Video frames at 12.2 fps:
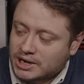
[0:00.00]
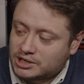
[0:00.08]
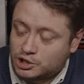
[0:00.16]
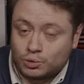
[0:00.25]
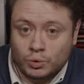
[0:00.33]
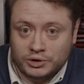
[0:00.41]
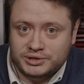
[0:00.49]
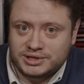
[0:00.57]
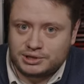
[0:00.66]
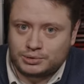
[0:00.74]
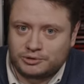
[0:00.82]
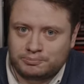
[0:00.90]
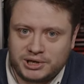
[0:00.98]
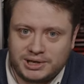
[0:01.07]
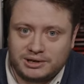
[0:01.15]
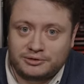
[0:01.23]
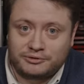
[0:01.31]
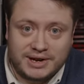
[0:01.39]
You want it to
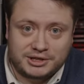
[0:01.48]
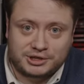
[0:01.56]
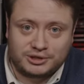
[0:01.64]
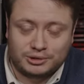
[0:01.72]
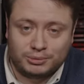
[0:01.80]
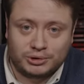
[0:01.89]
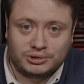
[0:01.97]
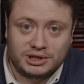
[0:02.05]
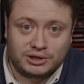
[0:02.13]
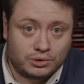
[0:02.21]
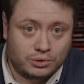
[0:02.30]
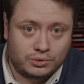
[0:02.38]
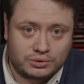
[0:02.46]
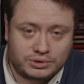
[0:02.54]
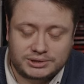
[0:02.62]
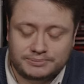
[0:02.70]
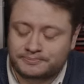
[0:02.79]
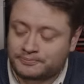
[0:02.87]
appear fashionable at
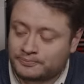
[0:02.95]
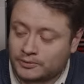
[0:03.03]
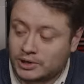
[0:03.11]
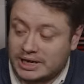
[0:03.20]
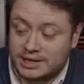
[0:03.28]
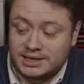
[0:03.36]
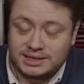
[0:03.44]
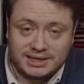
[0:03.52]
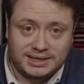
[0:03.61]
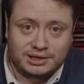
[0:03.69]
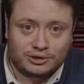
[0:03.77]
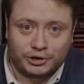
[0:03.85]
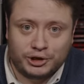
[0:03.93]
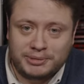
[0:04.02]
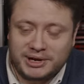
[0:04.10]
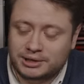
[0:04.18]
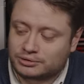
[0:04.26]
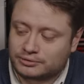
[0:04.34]
court, and indeed on the
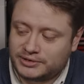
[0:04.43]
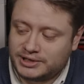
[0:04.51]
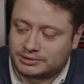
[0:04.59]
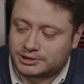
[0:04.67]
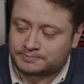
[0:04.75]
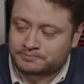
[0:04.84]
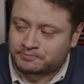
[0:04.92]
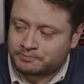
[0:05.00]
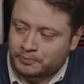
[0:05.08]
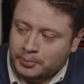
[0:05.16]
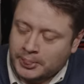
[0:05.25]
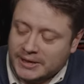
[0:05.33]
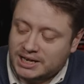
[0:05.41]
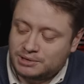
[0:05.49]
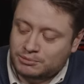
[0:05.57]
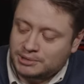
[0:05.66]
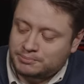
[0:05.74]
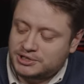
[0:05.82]
battlefield. And it
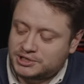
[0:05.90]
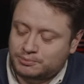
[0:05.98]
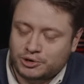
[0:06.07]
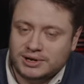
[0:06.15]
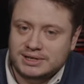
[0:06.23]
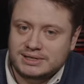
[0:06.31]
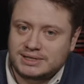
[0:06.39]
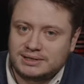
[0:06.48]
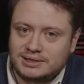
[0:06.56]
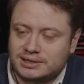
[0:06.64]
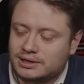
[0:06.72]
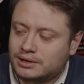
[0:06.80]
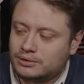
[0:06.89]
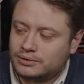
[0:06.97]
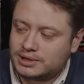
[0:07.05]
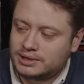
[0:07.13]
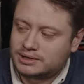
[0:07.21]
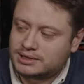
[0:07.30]
might be surprising to know
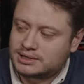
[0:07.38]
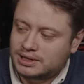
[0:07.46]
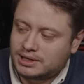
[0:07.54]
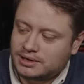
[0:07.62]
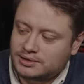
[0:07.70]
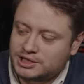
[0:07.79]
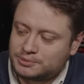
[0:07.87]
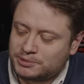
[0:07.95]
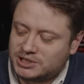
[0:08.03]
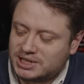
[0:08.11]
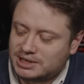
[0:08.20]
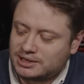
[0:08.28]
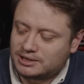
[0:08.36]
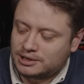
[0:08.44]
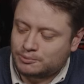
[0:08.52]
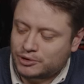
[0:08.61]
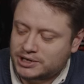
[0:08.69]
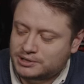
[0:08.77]
that this particular
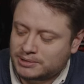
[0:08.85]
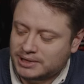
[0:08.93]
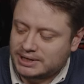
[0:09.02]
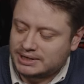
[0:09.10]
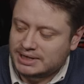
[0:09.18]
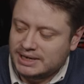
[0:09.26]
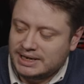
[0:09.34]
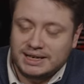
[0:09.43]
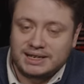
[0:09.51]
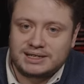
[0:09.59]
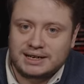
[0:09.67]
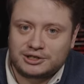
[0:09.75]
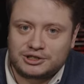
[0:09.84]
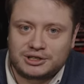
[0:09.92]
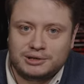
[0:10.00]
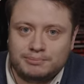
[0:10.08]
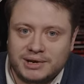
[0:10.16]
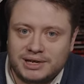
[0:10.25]
breastplate is
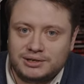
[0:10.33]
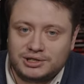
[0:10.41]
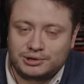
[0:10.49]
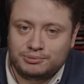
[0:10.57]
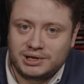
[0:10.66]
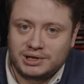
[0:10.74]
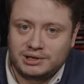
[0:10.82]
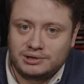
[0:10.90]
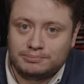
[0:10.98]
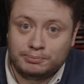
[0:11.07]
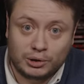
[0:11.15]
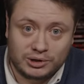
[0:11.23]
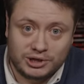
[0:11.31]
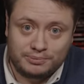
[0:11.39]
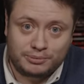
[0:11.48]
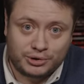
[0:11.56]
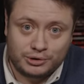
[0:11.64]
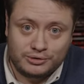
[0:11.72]
actually made to be
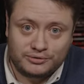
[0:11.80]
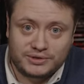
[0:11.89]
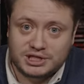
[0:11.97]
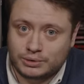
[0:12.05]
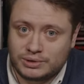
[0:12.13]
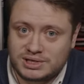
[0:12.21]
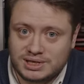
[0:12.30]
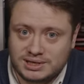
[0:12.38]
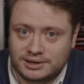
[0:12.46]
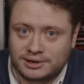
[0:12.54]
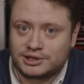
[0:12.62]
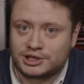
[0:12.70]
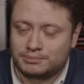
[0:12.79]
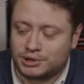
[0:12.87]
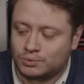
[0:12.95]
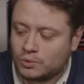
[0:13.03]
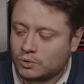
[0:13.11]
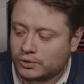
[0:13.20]
bulletproof. So it's designed to be
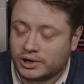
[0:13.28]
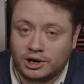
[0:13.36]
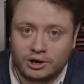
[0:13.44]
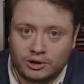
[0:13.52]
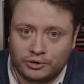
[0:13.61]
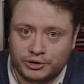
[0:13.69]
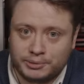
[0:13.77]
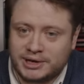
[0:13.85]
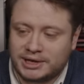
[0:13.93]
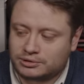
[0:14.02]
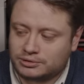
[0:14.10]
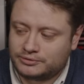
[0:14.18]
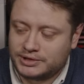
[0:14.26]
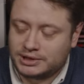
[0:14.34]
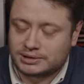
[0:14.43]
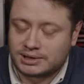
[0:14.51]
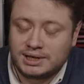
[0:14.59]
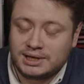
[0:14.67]
worn on the
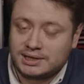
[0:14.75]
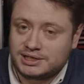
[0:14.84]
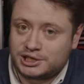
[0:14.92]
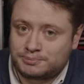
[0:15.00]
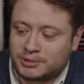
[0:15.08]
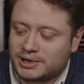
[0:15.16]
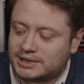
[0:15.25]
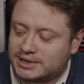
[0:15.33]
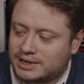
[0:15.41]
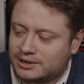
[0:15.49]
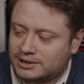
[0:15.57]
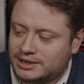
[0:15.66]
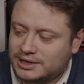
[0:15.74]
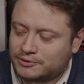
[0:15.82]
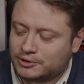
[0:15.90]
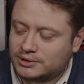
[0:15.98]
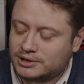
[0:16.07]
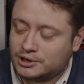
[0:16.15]
battlefield, despite the high
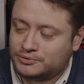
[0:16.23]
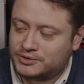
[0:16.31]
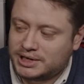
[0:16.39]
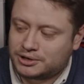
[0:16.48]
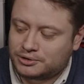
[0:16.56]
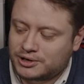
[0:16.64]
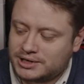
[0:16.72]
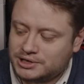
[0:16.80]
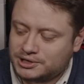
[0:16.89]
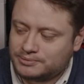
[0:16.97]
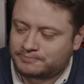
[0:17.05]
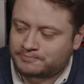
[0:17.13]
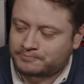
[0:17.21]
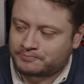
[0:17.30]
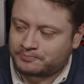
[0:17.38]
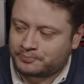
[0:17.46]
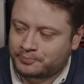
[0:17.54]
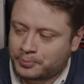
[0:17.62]
level of decoration.
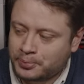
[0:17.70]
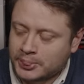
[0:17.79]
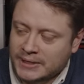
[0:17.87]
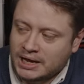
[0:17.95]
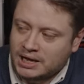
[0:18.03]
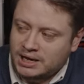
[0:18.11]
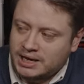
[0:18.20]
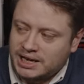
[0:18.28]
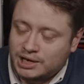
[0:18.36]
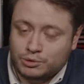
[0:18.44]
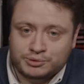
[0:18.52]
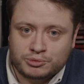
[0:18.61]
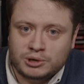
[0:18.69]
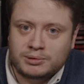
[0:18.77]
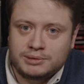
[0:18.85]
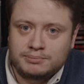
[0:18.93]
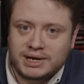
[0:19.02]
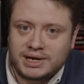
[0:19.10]
It was
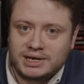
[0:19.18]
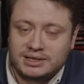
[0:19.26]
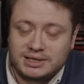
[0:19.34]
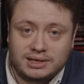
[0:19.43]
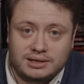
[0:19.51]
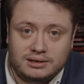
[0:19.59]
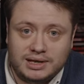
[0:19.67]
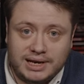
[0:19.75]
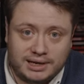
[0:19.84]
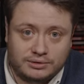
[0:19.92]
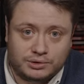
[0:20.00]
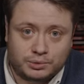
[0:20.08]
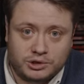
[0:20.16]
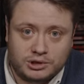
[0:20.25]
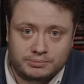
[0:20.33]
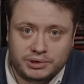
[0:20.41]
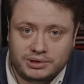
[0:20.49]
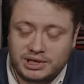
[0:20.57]
probably made in
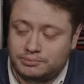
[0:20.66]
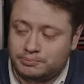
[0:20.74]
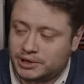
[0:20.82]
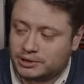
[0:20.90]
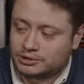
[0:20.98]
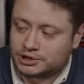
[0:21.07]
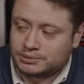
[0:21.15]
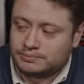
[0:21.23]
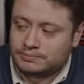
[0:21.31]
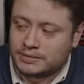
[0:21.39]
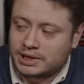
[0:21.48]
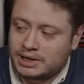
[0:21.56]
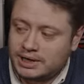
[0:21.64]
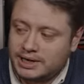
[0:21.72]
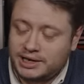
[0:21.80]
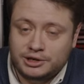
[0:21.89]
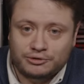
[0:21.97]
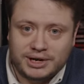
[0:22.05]
Antwerp, in Belgium,
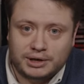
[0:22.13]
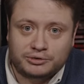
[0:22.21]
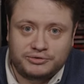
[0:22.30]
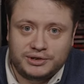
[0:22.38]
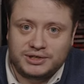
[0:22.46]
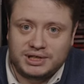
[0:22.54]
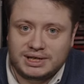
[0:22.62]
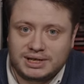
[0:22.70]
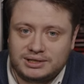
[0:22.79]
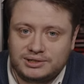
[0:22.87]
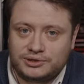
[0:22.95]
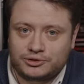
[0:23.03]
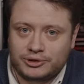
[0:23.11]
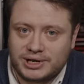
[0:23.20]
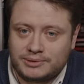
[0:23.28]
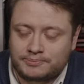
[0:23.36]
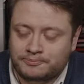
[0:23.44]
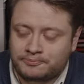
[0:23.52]
in around 1583.